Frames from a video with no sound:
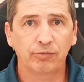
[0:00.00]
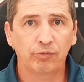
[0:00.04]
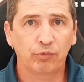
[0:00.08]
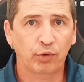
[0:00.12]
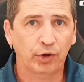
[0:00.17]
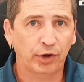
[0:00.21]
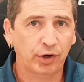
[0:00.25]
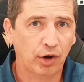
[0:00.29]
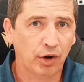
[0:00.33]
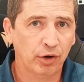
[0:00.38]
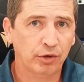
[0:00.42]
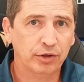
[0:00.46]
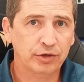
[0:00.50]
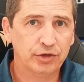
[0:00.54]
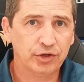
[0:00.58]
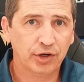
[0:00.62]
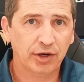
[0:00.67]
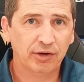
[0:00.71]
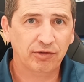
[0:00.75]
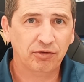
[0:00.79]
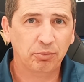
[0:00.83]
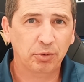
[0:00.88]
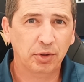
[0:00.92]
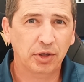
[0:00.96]
Regardless,
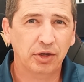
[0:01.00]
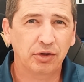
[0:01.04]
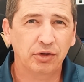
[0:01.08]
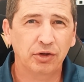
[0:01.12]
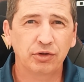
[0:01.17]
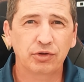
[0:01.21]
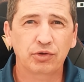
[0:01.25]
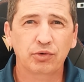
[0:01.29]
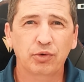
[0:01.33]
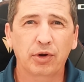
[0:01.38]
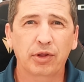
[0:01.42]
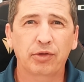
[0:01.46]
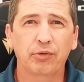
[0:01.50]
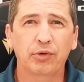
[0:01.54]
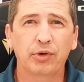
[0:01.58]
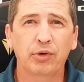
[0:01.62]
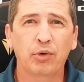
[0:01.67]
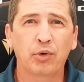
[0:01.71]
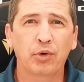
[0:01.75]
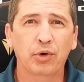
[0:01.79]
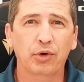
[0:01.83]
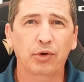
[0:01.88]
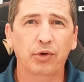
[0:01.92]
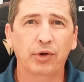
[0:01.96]
you're going to have to put a new 23
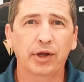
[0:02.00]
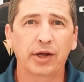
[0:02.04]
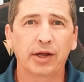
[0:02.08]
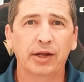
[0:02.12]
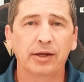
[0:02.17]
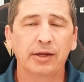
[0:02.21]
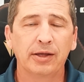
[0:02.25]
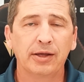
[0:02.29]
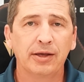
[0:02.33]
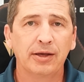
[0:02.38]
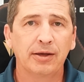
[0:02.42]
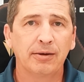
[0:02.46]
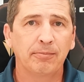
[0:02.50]
order in,